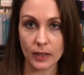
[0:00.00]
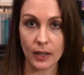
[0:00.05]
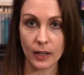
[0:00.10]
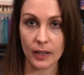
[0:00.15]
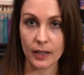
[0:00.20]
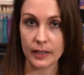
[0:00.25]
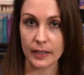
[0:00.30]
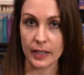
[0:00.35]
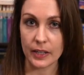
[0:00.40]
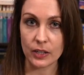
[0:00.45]

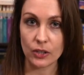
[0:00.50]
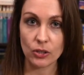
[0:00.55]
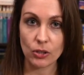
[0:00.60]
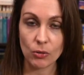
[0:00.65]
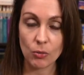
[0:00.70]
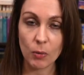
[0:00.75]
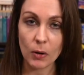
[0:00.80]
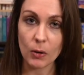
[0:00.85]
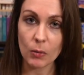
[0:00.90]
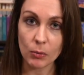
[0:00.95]
on, and it's so
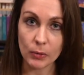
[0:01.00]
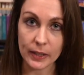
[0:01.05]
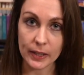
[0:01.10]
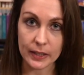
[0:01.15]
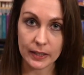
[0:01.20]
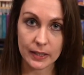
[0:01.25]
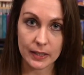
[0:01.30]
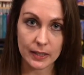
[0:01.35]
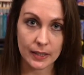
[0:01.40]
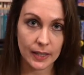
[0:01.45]
well
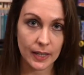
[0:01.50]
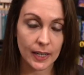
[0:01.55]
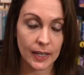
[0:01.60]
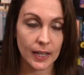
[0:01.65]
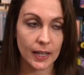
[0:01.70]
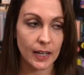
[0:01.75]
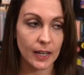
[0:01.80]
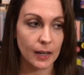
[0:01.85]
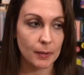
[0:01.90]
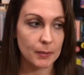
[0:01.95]
written,
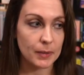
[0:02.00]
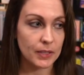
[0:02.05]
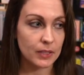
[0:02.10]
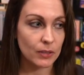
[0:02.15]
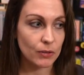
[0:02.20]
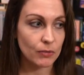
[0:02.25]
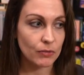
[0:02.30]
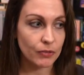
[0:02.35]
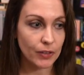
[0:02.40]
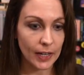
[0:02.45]
it's
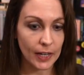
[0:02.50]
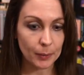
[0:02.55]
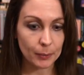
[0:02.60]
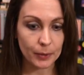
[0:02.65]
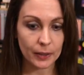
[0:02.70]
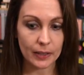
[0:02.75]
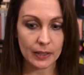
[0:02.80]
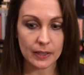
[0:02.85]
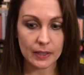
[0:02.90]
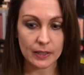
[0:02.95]
so
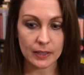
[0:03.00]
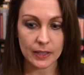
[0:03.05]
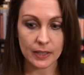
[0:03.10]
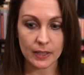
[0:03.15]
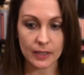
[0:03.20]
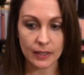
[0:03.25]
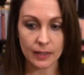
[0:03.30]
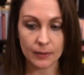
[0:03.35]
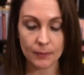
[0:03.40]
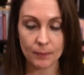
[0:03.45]
vibrant,
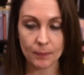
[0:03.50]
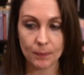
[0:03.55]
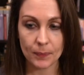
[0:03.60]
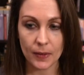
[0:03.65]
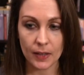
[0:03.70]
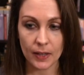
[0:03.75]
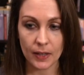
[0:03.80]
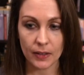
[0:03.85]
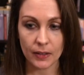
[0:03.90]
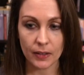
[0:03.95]
and
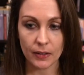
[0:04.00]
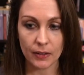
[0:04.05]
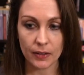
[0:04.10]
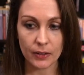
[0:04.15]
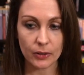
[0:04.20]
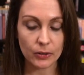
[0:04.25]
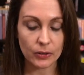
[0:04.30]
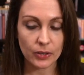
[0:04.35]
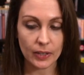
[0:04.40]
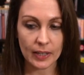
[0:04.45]

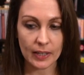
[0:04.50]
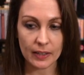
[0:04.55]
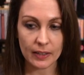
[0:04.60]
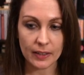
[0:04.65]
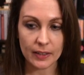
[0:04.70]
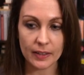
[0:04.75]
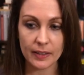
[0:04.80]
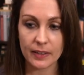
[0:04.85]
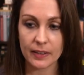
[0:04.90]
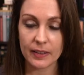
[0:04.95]
there's
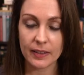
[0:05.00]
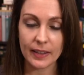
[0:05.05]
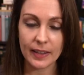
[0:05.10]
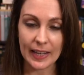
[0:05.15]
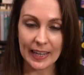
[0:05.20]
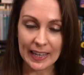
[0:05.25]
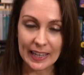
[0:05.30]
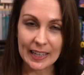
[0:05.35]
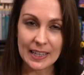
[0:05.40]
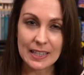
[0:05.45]

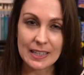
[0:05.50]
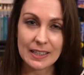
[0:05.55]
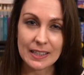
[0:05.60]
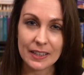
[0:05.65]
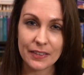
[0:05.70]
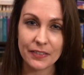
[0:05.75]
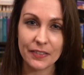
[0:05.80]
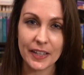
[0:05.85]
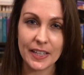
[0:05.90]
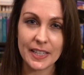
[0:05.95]
like hints
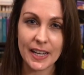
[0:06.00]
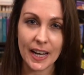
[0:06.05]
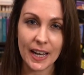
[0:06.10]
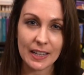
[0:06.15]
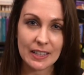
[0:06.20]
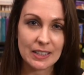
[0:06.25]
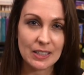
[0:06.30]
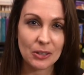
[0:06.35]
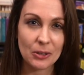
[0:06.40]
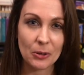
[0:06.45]
of
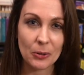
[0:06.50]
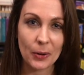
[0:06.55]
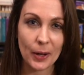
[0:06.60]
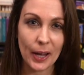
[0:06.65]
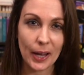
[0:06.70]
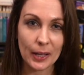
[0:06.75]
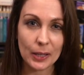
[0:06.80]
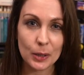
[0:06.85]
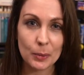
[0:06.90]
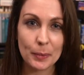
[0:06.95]
fantastical
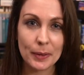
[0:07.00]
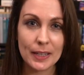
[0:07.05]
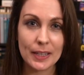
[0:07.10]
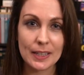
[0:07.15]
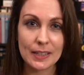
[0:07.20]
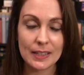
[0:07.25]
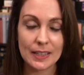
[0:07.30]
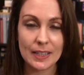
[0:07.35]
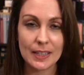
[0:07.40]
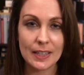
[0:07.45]

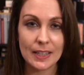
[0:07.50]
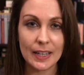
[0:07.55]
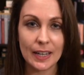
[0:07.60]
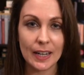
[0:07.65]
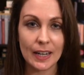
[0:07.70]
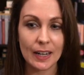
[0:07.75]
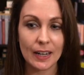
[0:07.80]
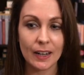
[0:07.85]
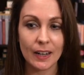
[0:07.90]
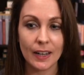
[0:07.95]
elements in
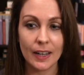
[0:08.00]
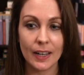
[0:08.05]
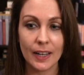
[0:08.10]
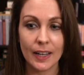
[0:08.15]
there.